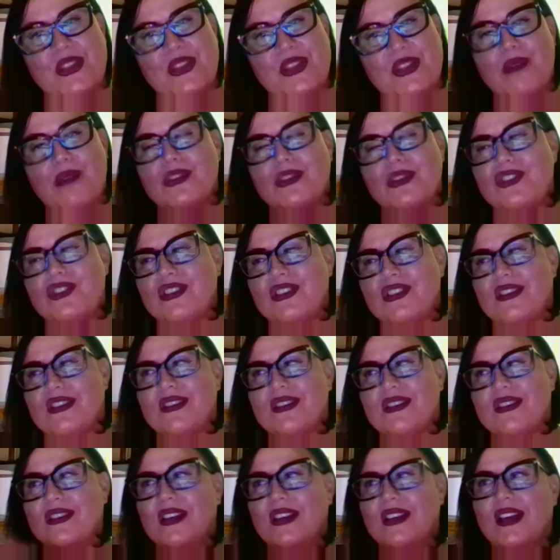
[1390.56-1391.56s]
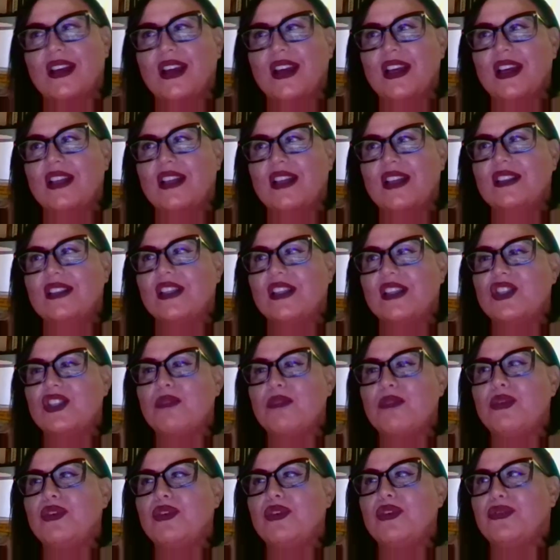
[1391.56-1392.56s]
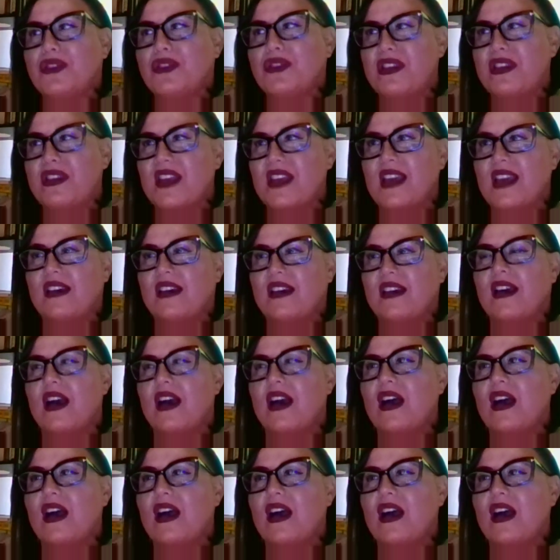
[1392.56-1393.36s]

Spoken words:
that was just such a beautiful thing.